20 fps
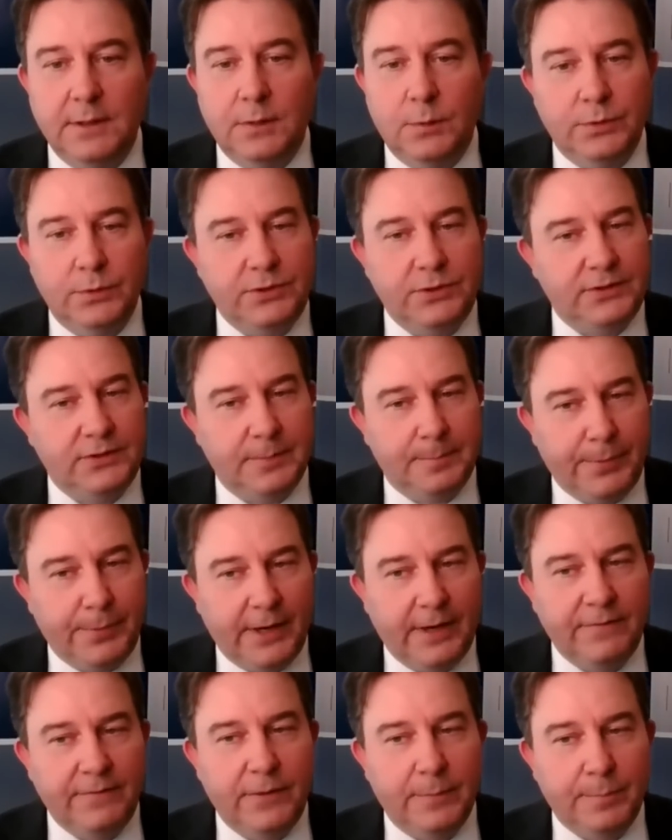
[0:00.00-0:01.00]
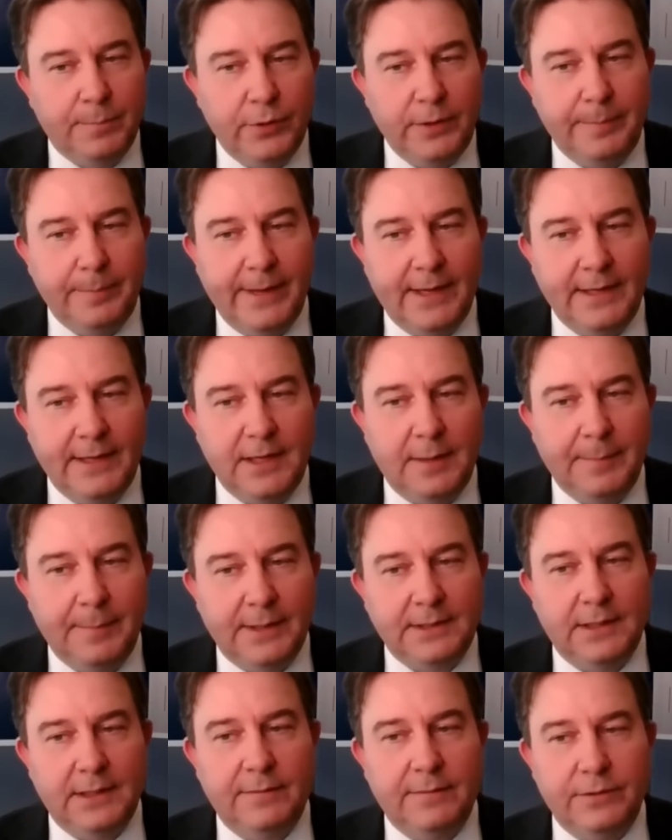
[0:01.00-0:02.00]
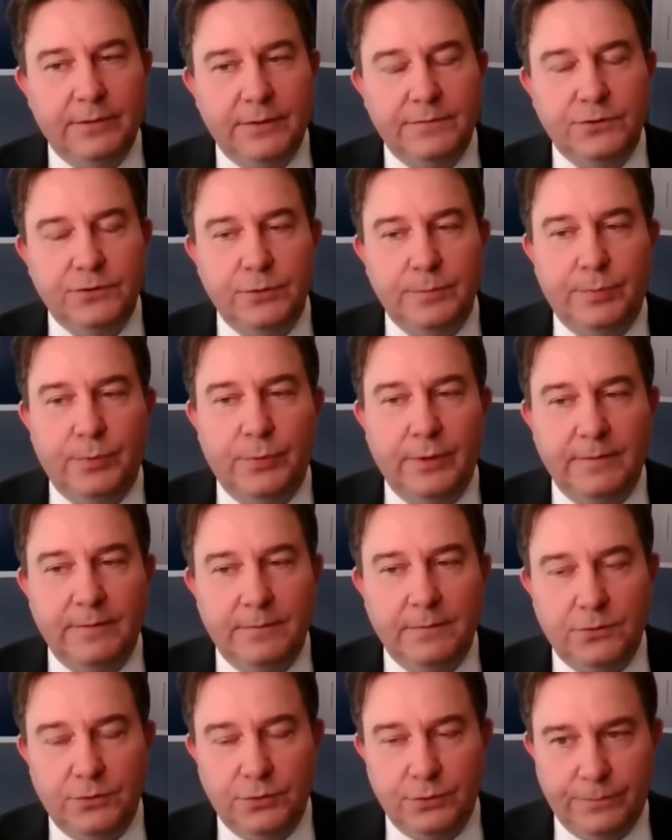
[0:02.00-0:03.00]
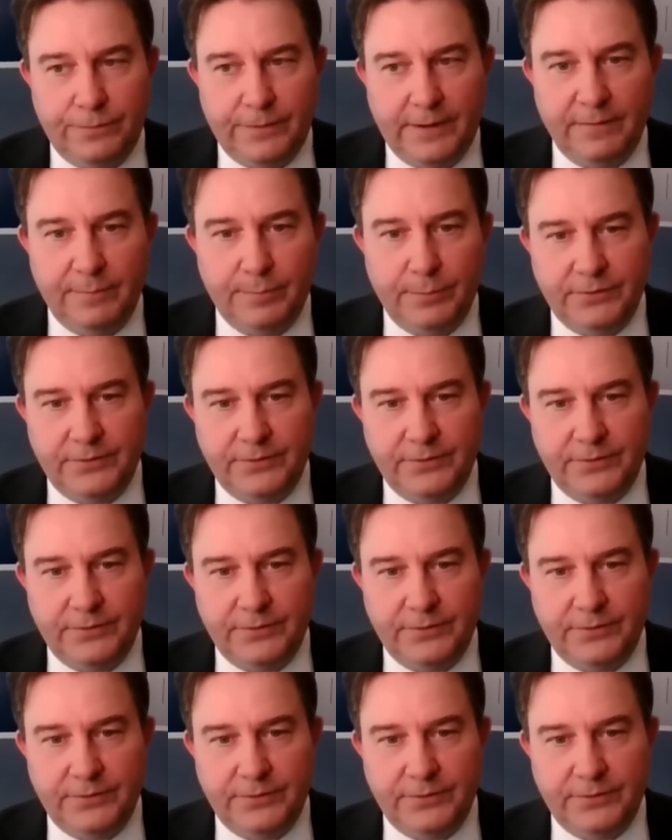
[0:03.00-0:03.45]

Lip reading: which is above the pre-pandemic level of 2.25%.